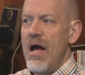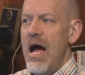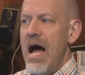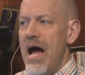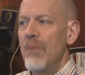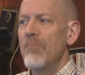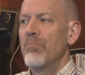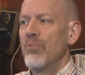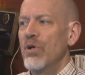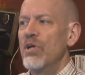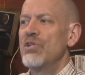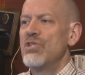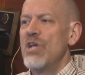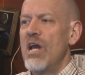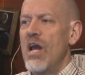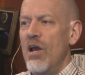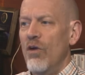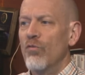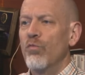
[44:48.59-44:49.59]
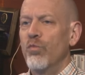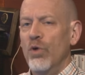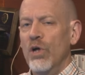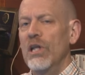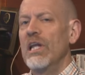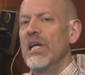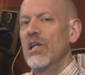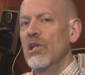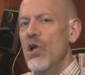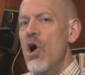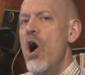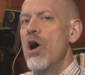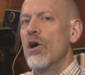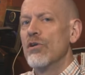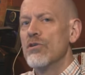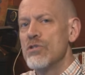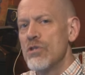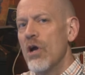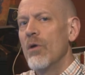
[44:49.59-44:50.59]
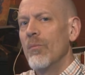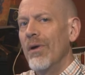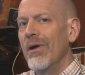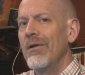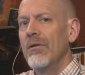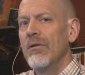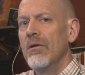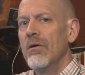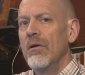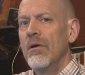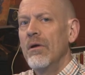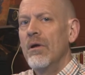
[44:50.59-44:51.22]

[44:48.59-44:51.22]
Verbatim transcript: I'm preaching a really long sermon